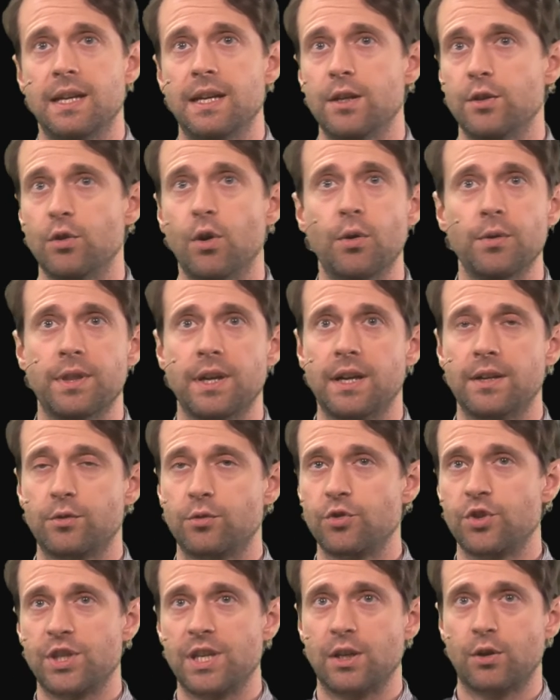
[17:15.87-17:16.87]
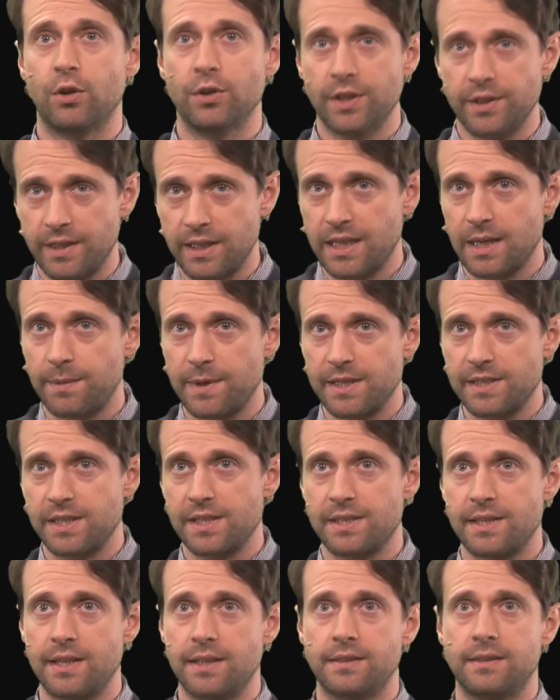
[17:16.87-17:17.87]
go there to check all the
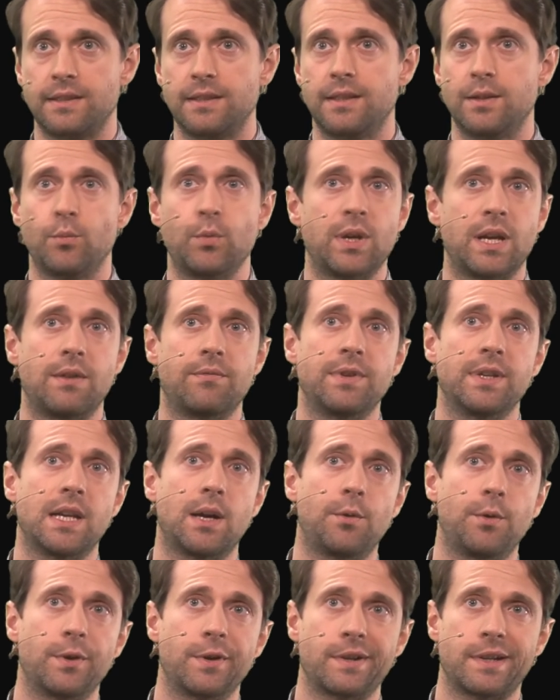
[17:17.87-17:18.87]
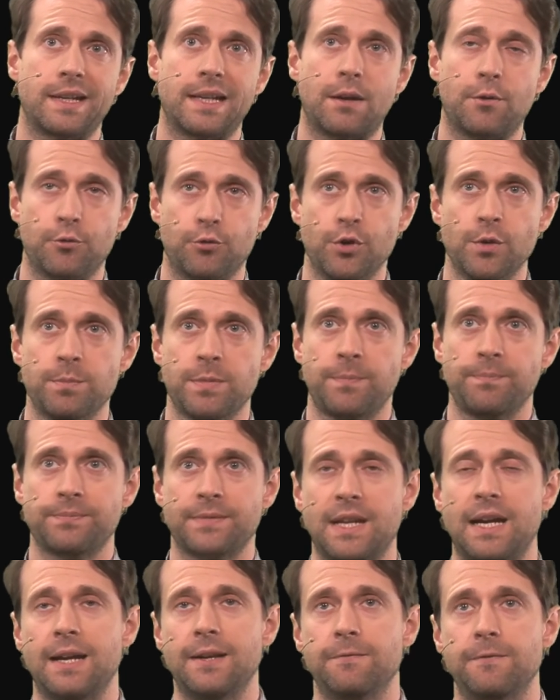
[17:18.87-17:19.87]
databases that we have in our group,
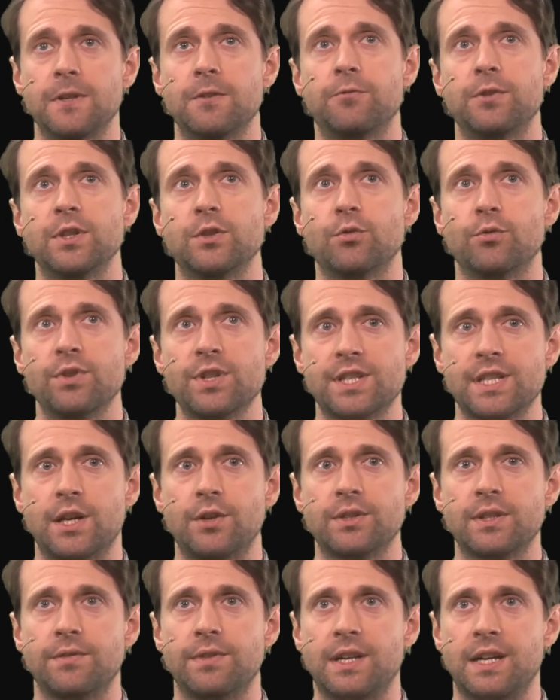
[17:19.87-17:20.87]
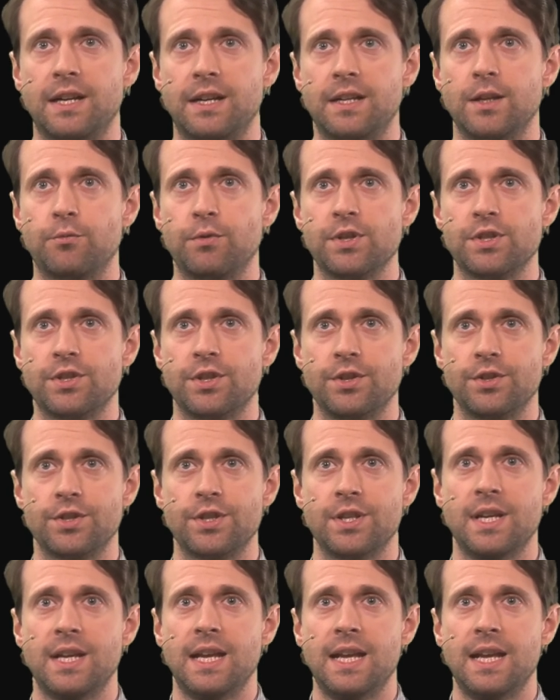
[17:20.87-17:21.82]
and feel free to reach out if there are any questions.